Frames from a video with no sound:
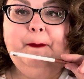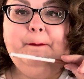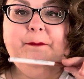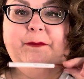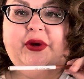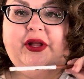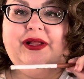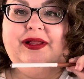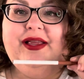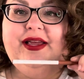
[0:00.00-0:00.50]

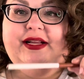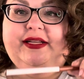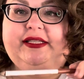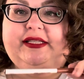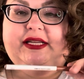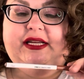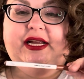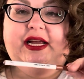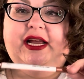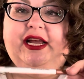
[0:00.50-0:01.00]
But this
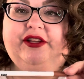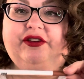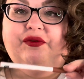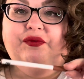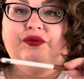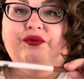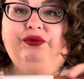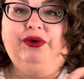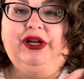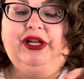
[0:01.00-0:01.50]
is a
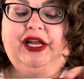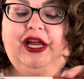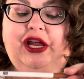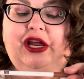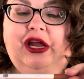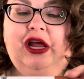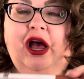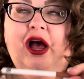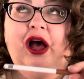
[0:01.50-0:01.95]
really